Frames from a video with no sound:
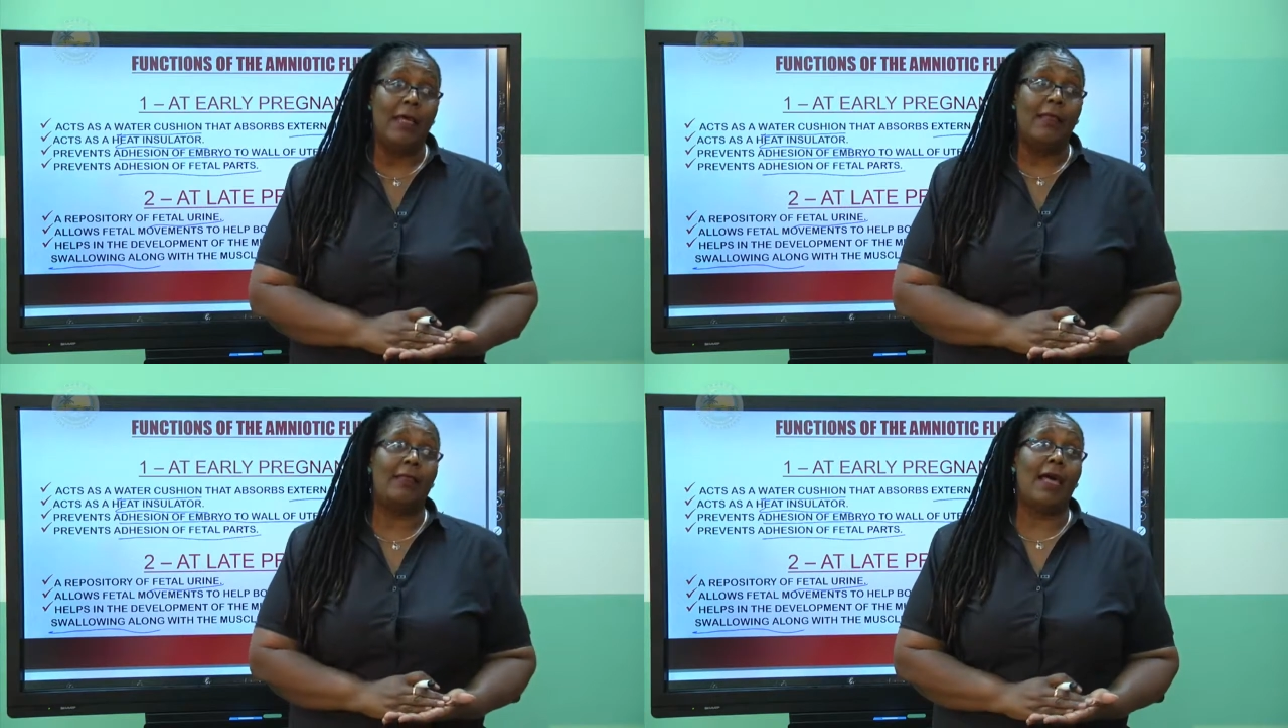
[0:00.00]

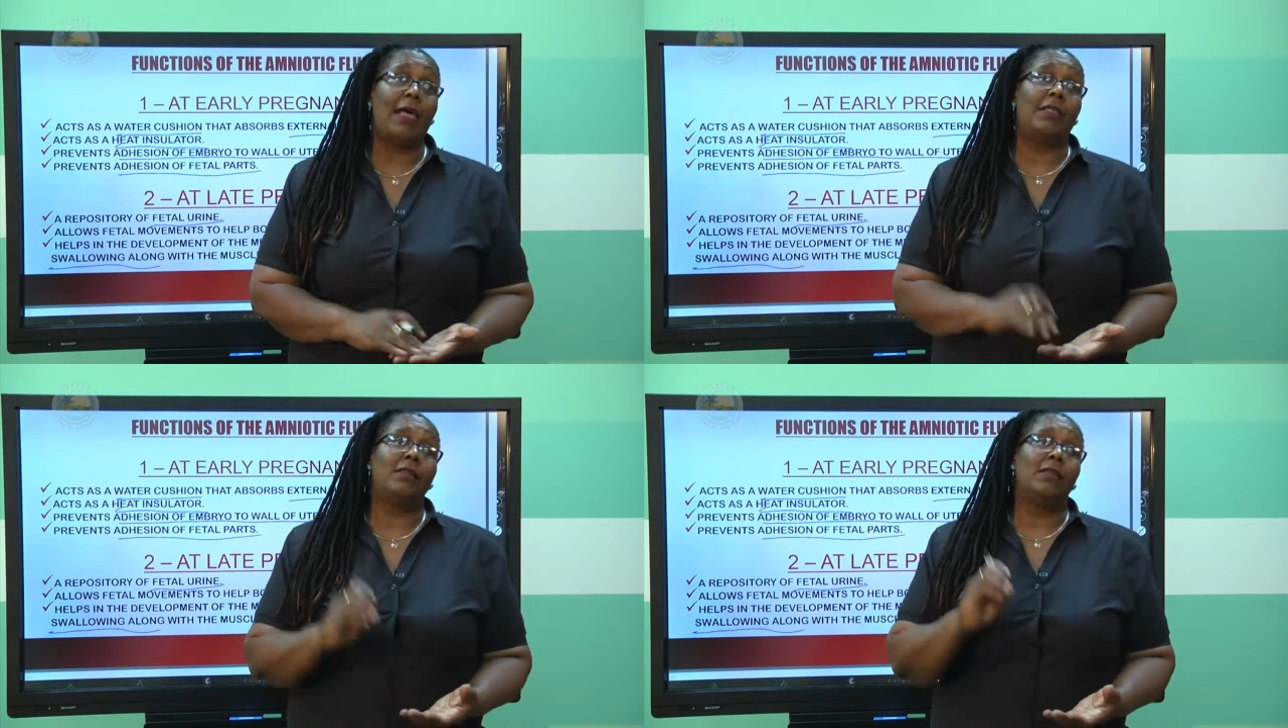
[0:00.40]

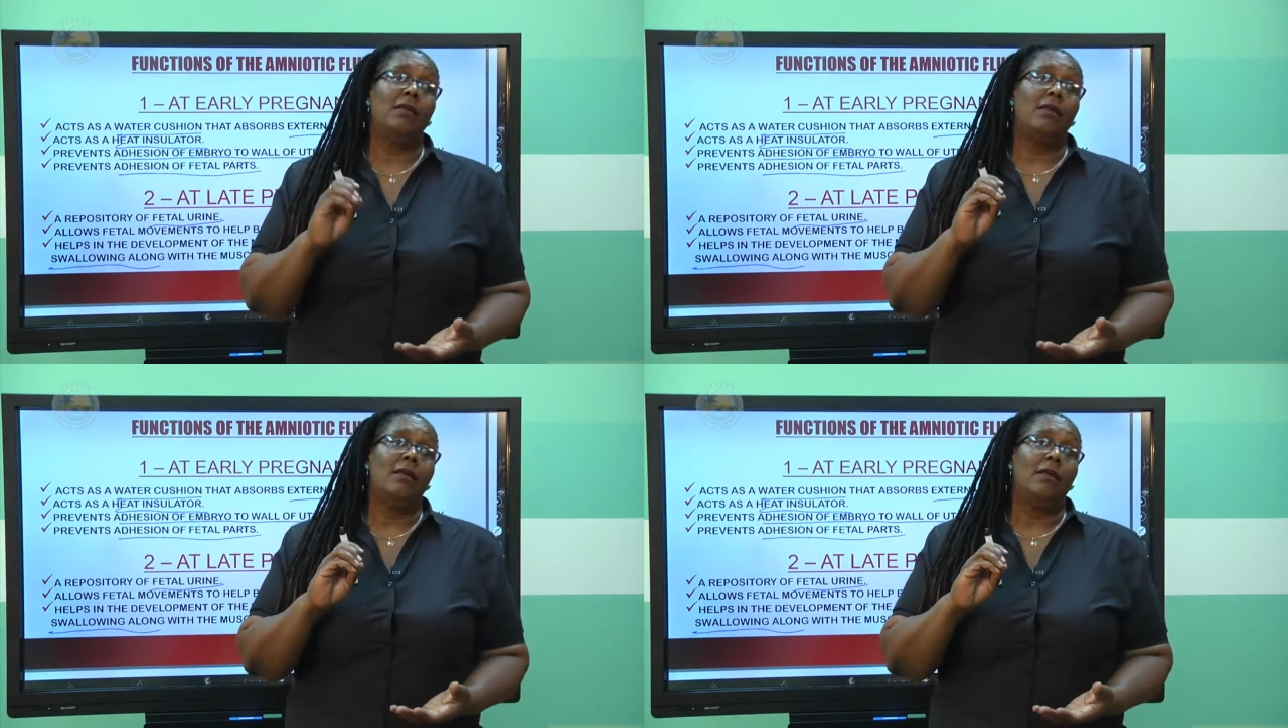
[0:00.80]
that
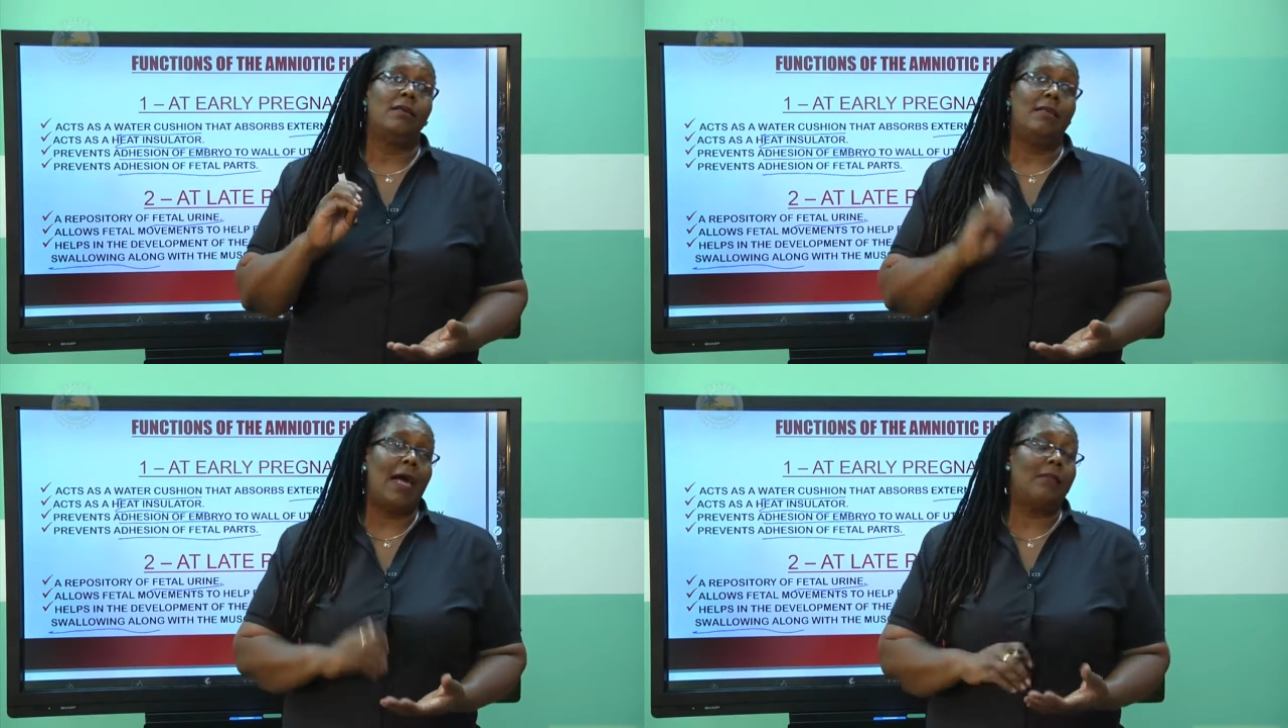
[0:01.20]

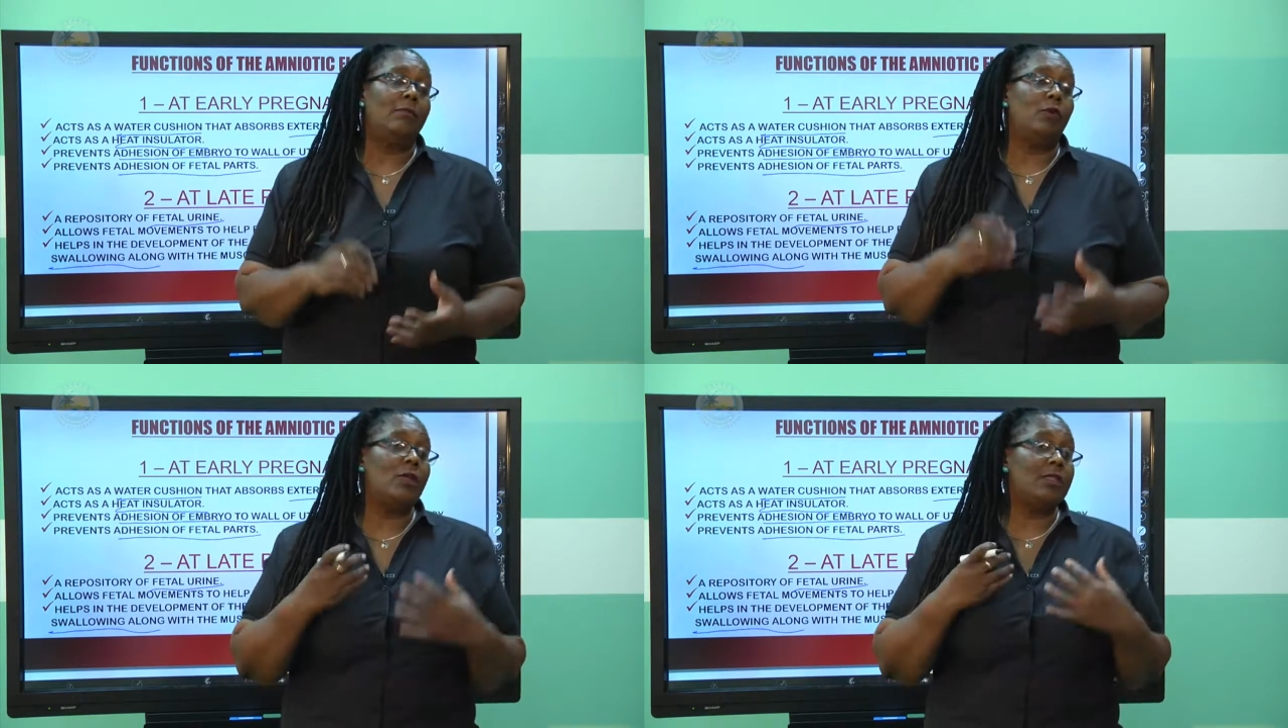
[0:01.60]

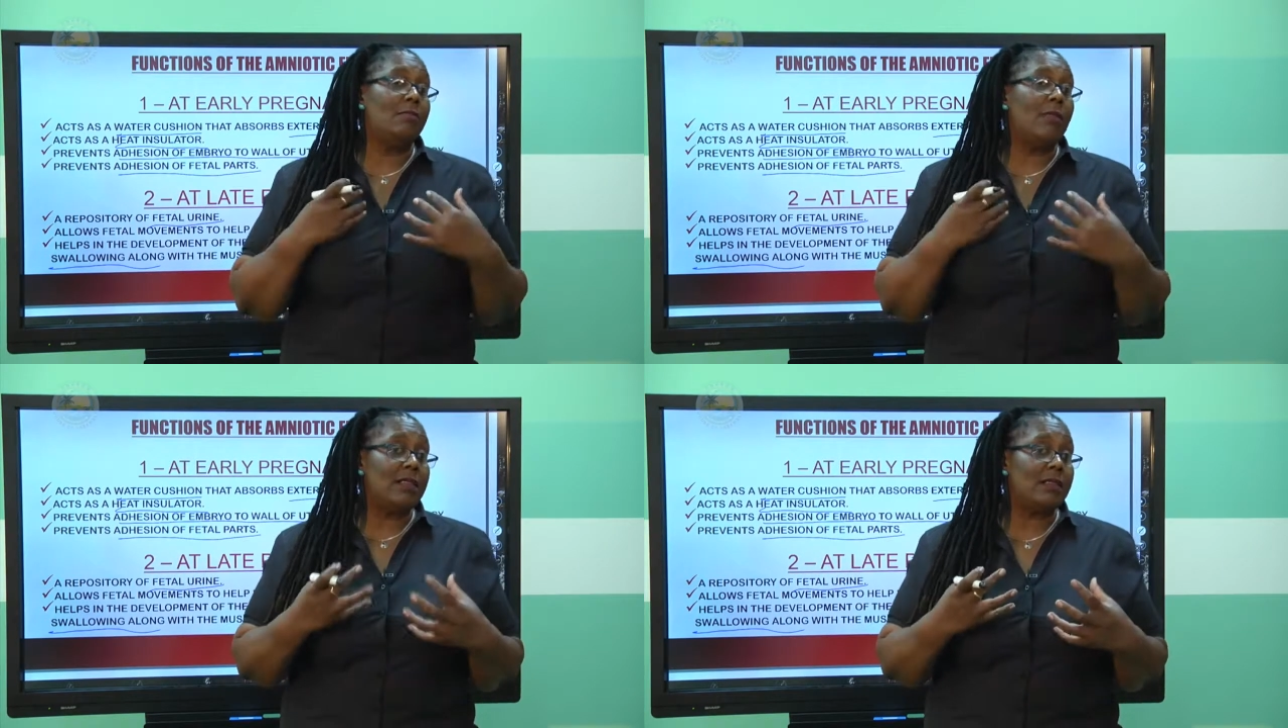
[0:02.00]
those
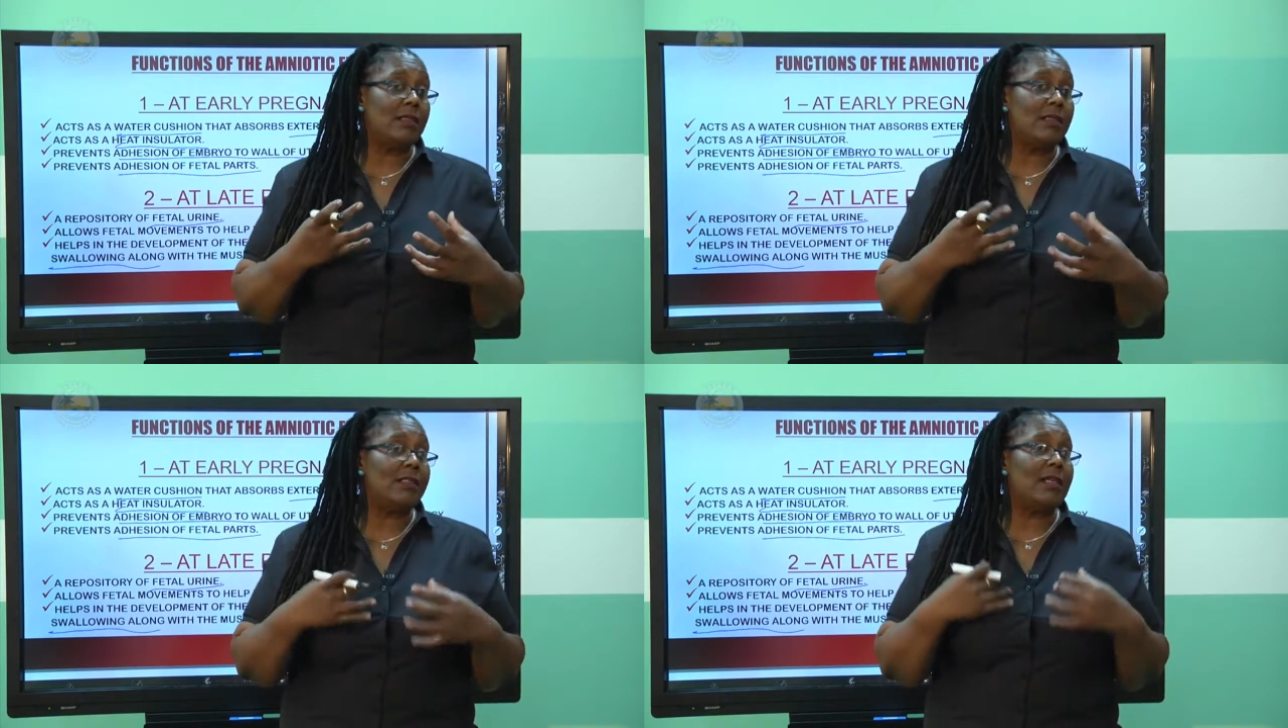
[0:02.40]

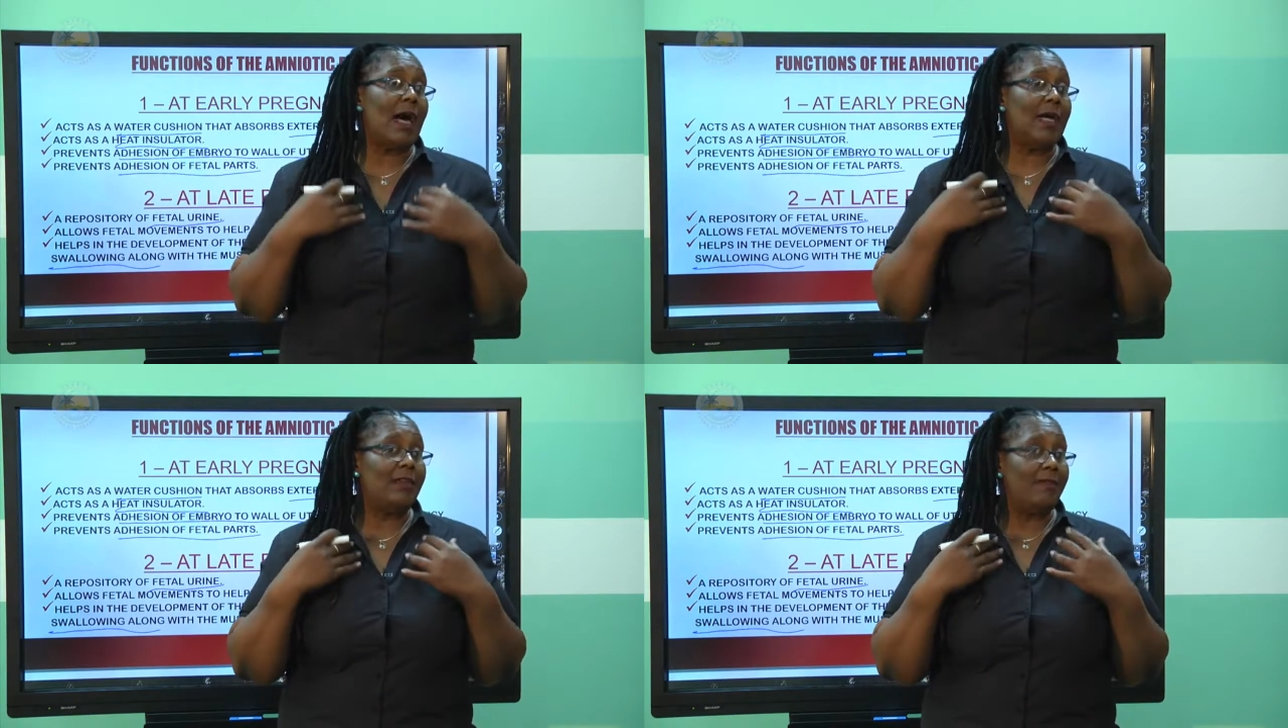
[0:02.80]
muscles
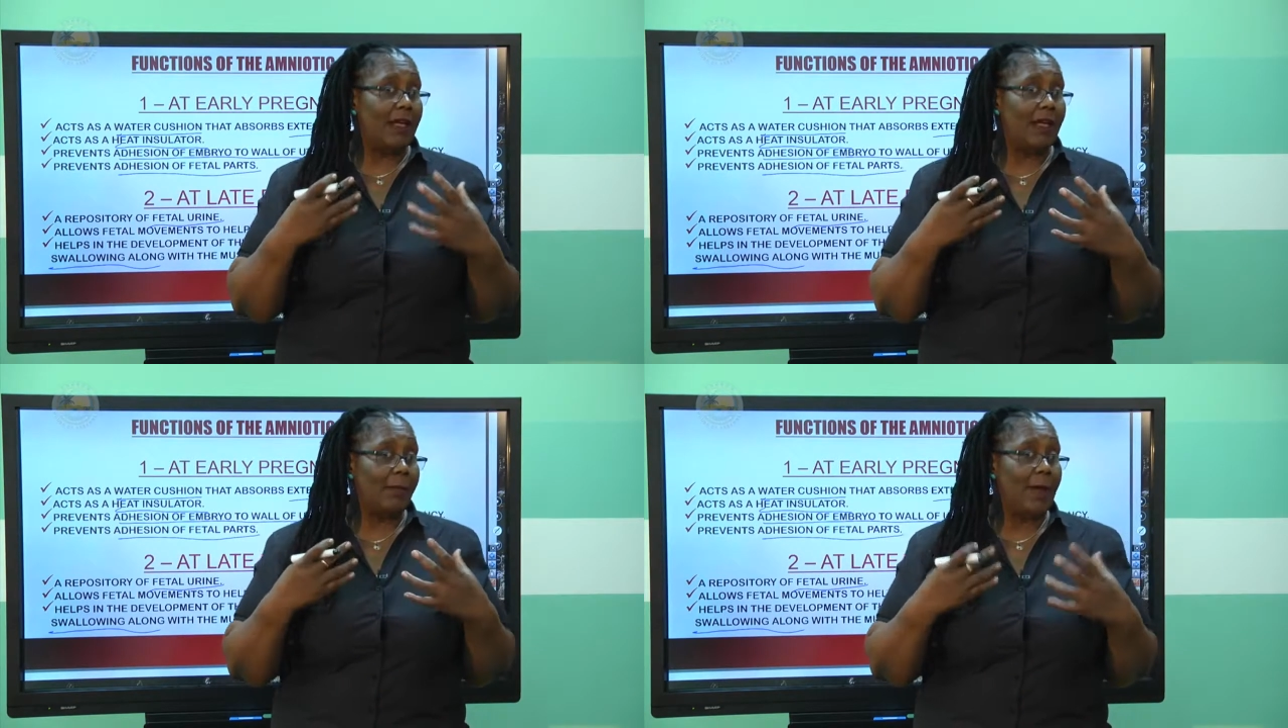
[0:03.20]
are
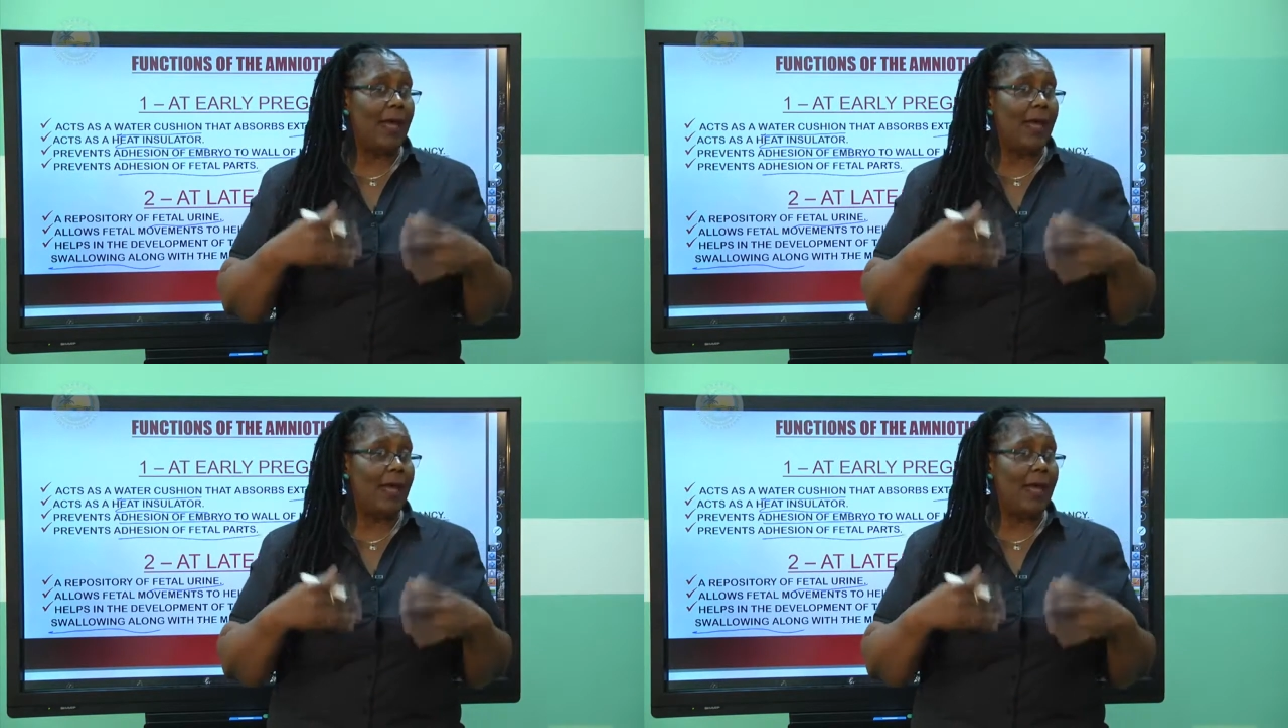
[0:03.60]
developed,